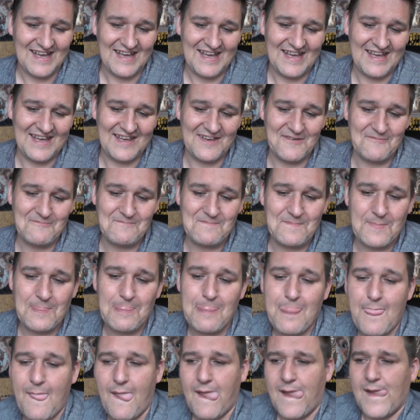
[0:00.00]

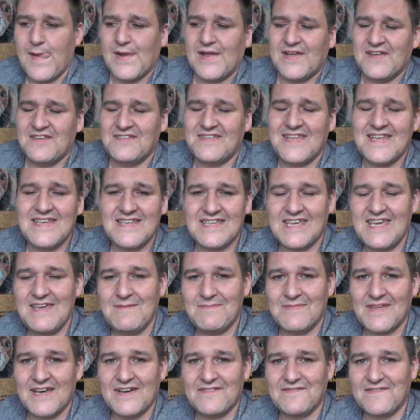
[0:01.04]
Didn't
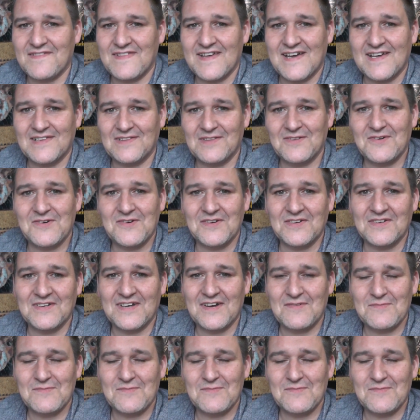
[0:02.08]
keep that for that long.